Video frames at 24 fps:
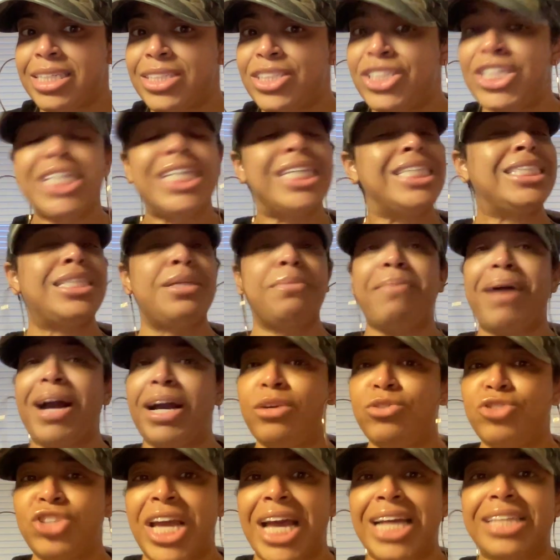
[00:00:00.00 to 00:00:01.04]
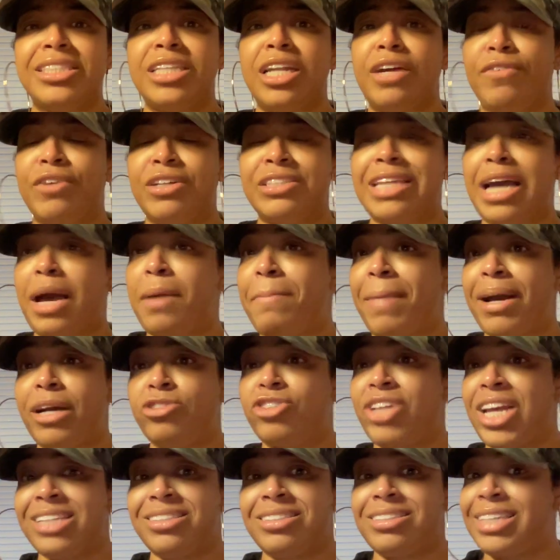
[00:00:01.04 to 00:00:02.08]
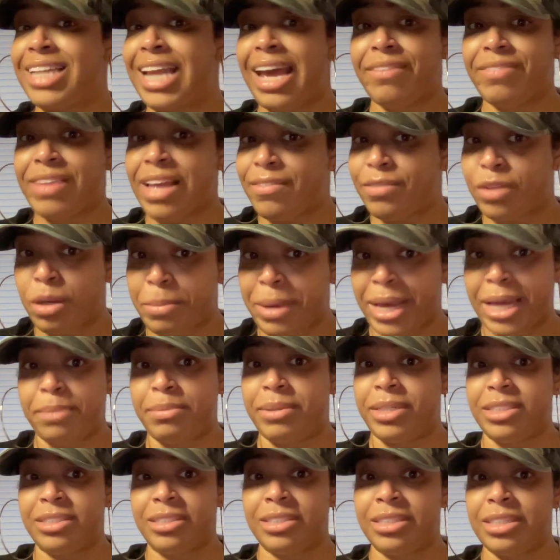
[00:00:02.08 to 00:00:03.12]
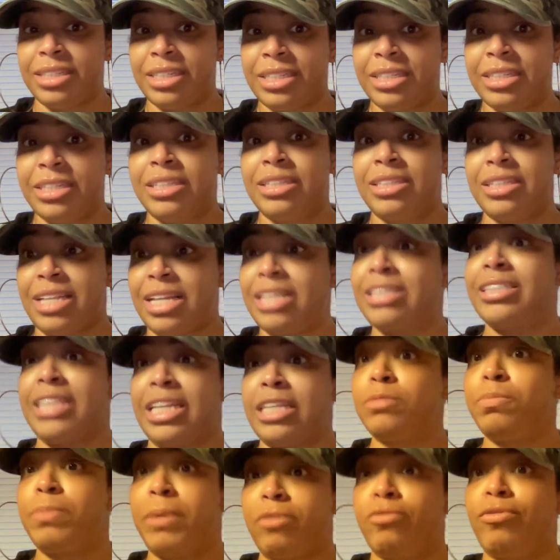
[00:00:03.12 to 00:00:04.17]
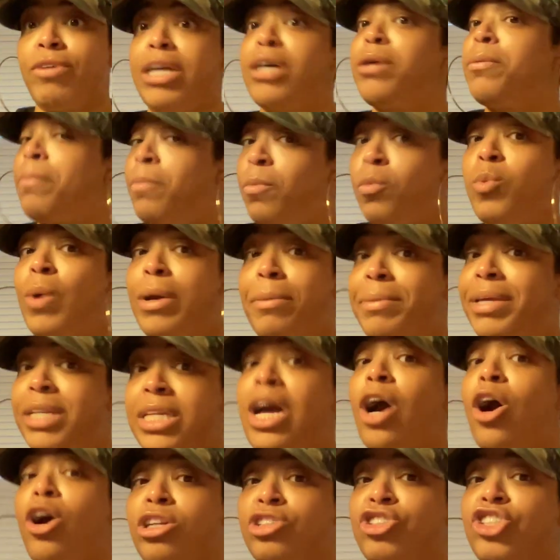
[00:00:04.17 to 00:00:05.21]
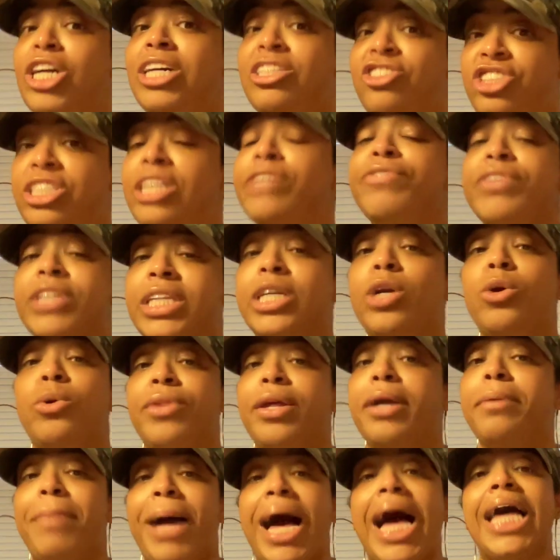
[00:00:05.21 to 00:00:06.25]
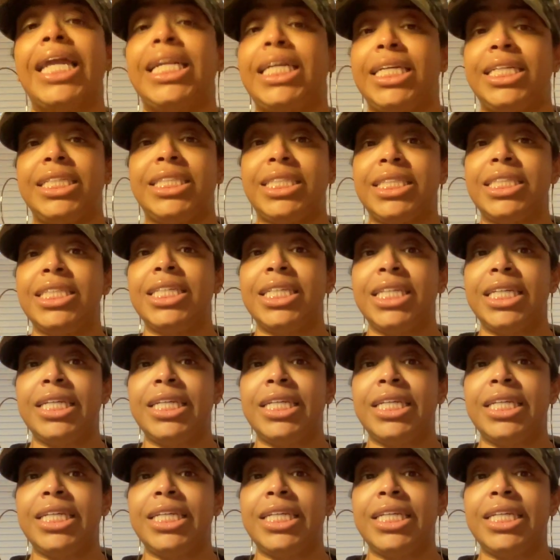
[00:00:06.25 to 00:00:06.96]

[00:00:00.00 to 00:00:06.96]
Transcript: She is the Michael Jackson of her time. Michael Jackson didn't have to have no babies. Let's, let's be real. Women are judged differently on their bodies.